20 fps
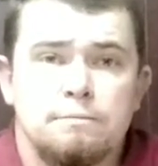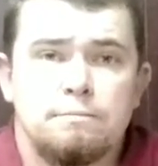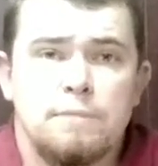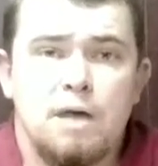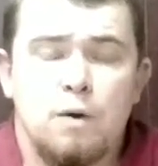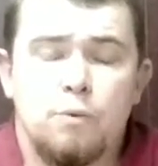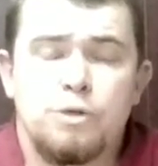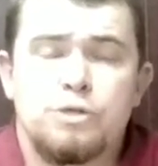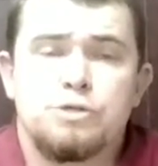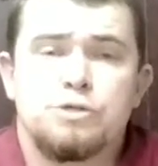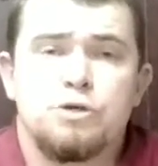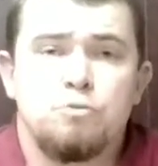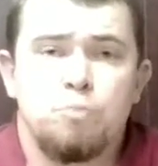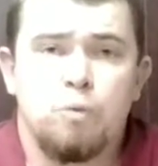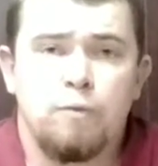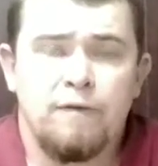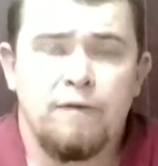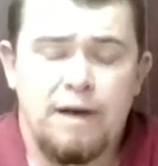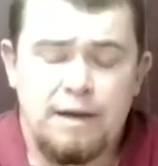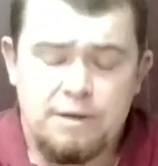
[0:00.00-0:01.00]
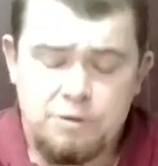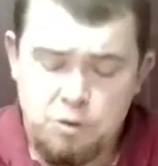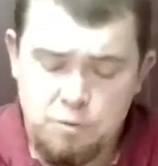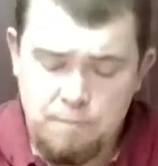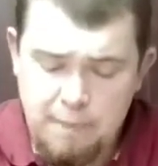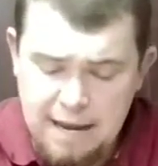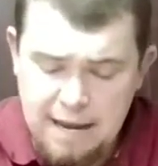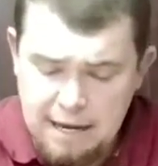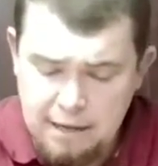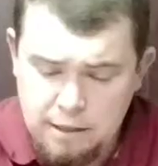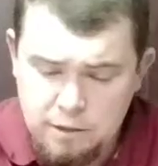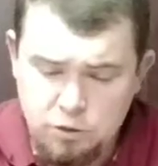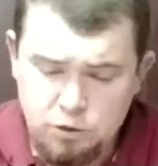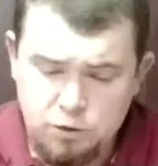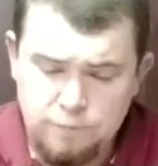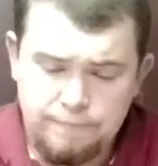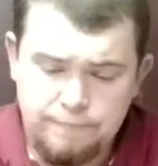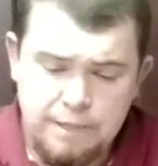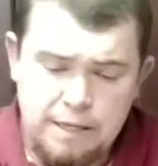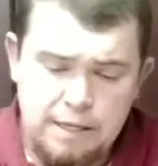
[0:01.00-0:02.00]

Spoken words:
that we supervise or manage.